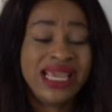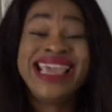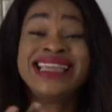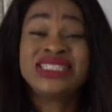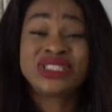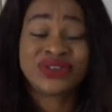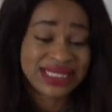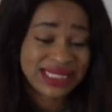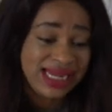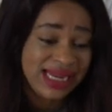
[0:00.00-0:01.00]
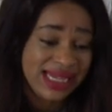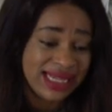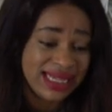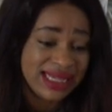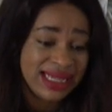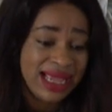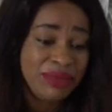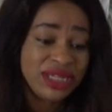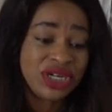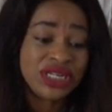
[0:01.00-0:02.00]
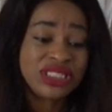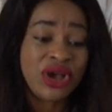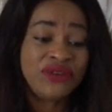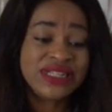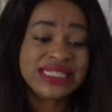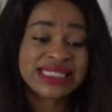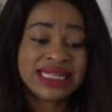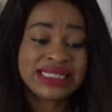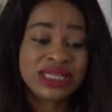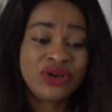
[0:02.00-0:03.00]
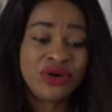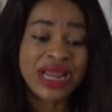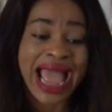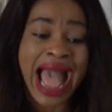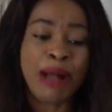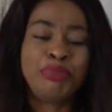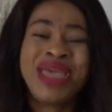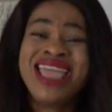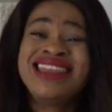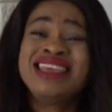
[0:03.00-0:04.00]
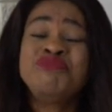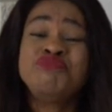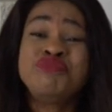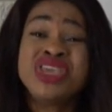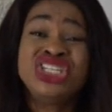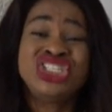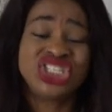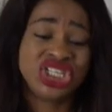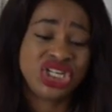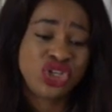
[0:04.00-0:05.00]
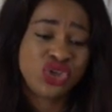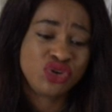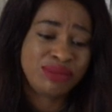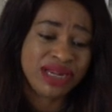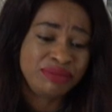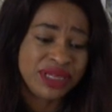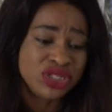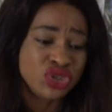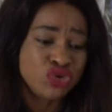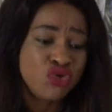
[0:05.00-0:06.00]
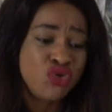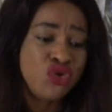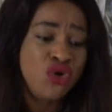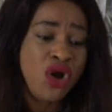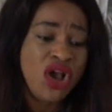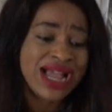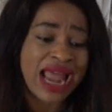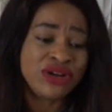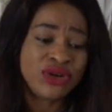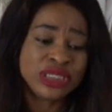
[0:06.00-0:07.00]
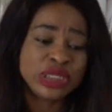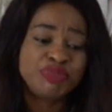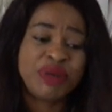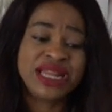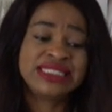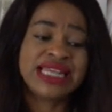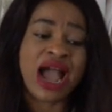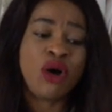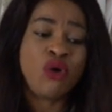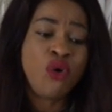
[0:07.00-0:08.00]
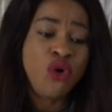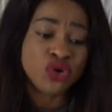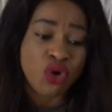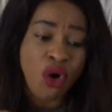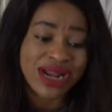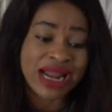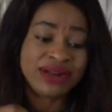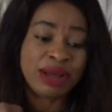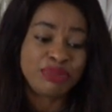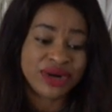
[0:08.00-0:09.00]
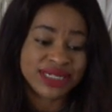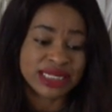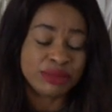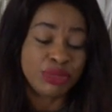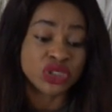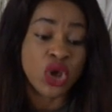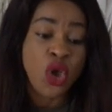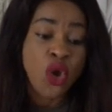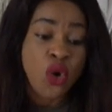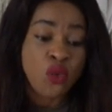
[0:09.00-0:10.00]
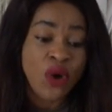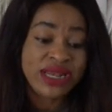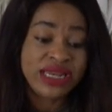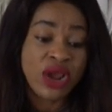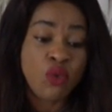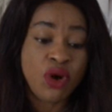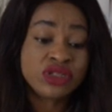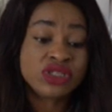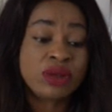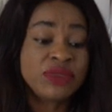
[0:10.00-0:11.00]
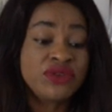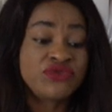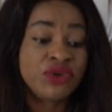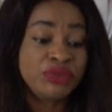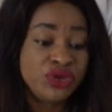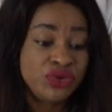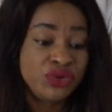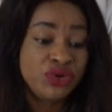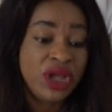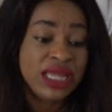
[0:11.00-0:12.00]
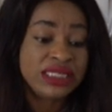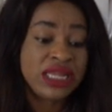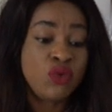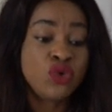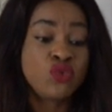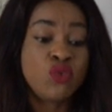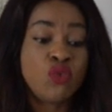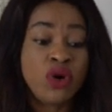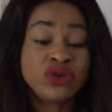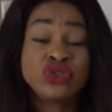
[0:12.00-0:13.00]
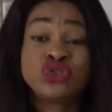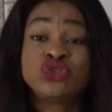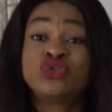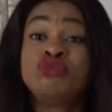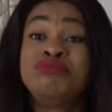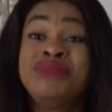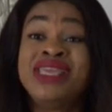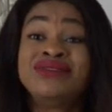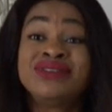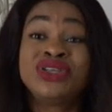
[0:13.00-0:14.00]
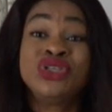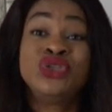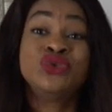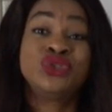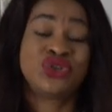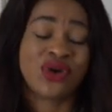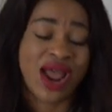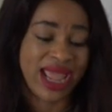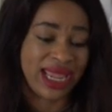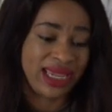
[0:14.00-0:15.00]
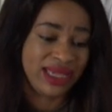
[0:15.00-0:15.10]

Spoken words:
Interestingly, majority of this category are penny-pinching human beings who cannot spend their own on another person, but when they want something from you, they would want to milk you dry.